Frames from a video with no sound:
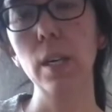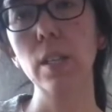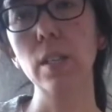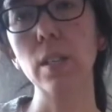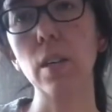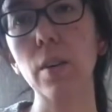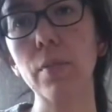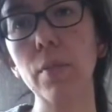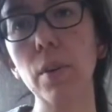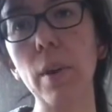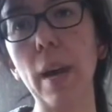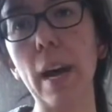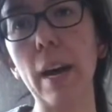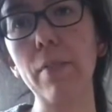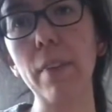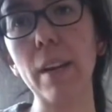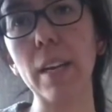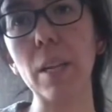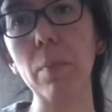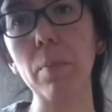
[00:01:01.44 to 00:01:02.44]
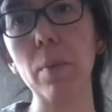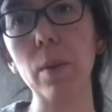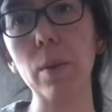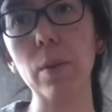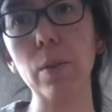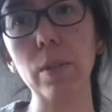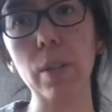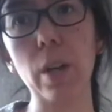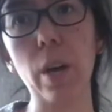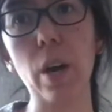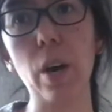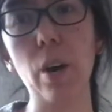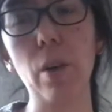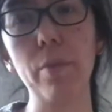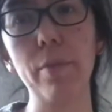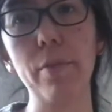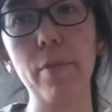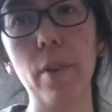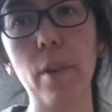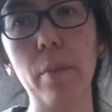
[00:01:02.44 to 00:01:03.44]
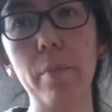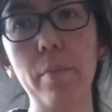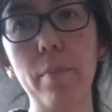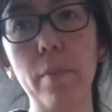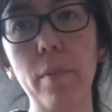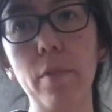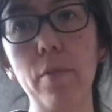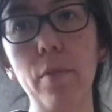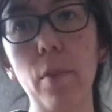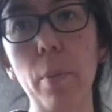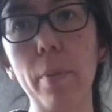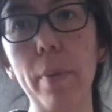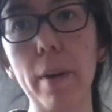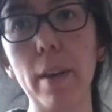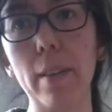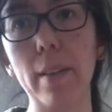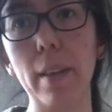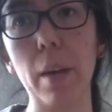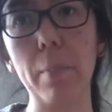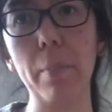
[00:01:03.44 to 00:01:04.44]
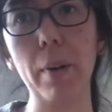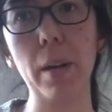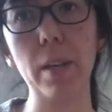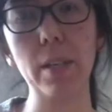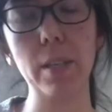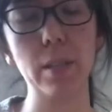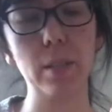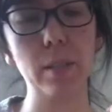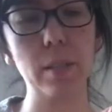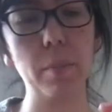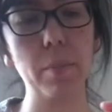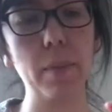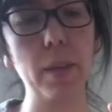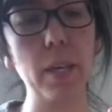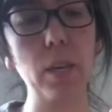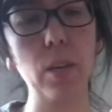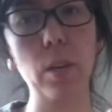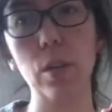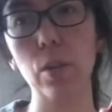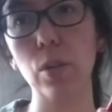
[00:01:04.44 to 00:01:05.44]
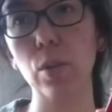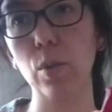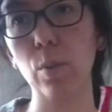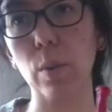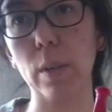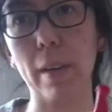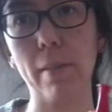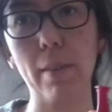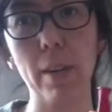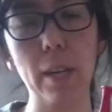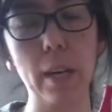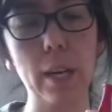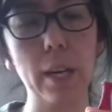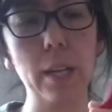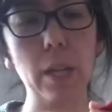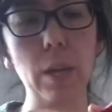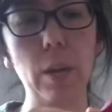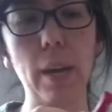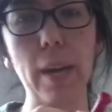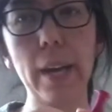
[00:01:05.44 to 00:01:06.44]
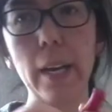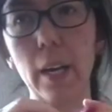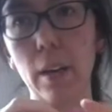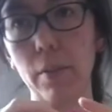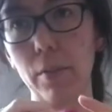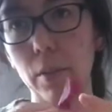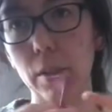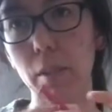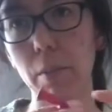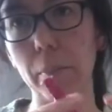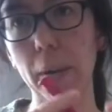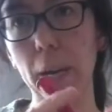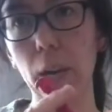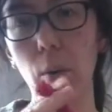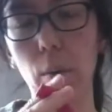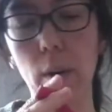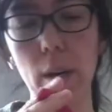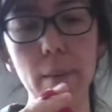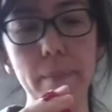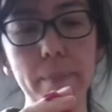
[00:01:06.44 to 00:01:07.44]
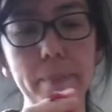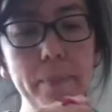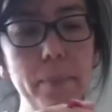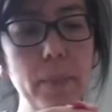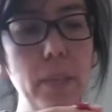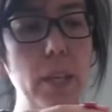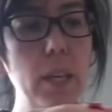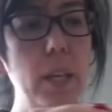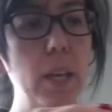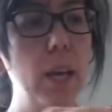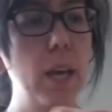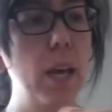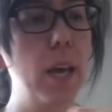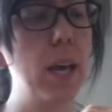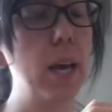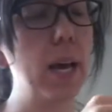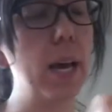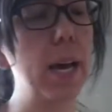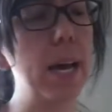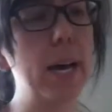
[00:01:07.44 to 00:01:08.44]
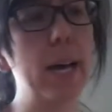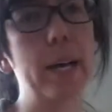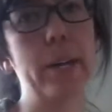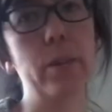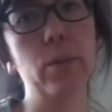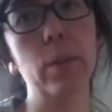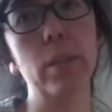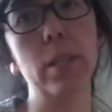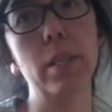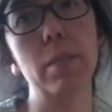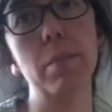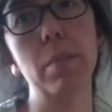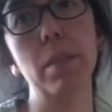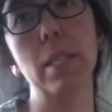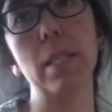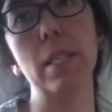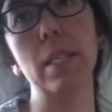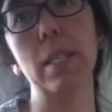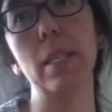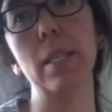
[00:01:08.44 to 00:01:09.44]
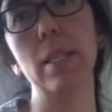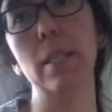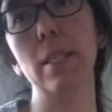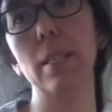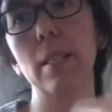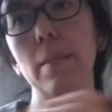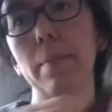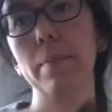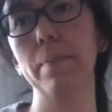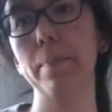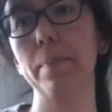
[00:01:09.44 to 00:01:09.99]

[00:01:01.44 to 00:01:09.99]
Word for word: So if you have any balloons at home from for a birthday party or something, you can choose whatever colour you like. I've got a pink one. And with some scissors,